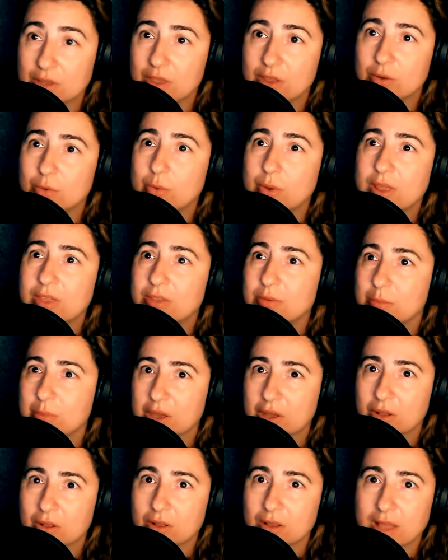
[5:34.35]
the
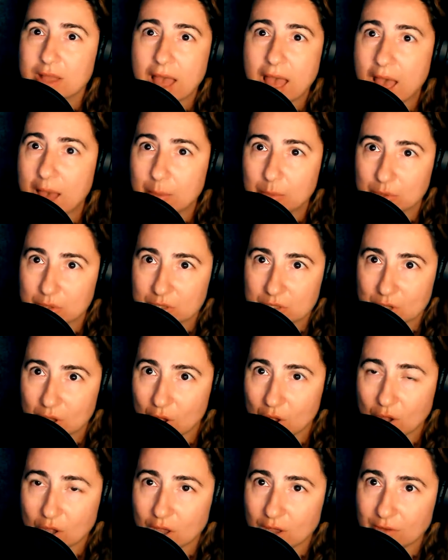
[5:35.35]
rhythmical hammer
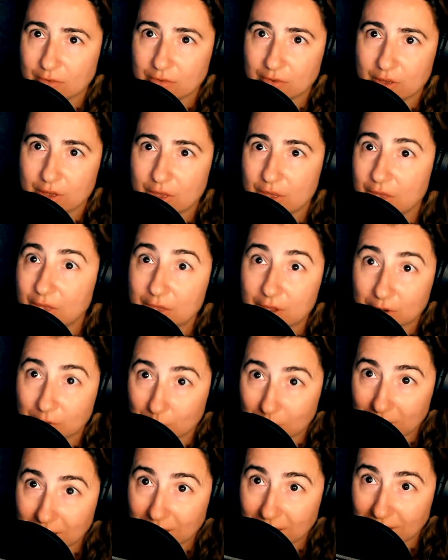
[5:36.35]
song of the
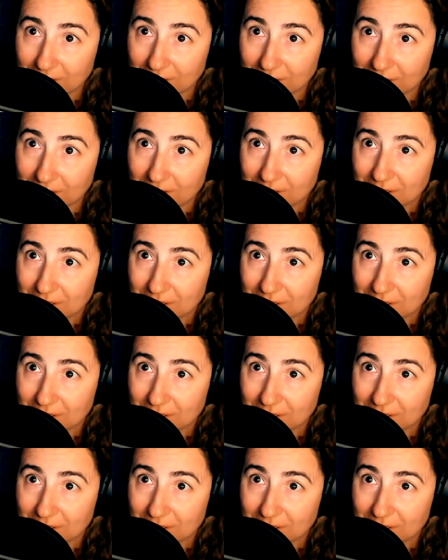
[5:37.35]
ring.